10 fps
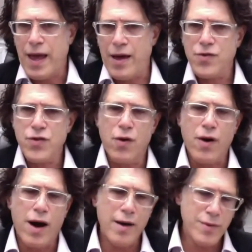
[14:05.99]
And
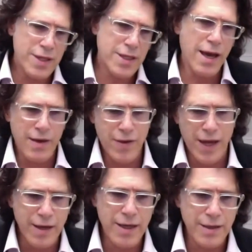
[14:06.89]
so I would say
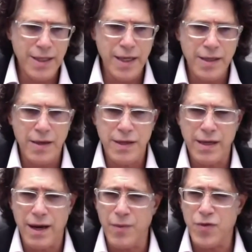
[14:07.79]
the inconsistency
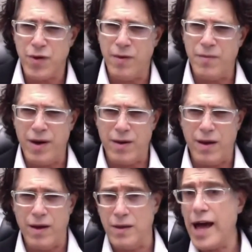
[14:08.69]
comes from
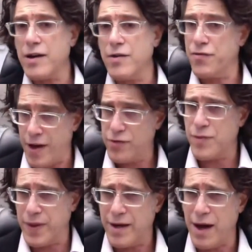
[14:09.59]
a lack of faith
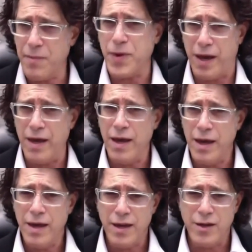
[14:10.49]
from the company
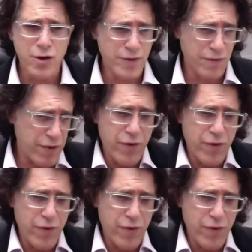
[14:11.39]
in terms of,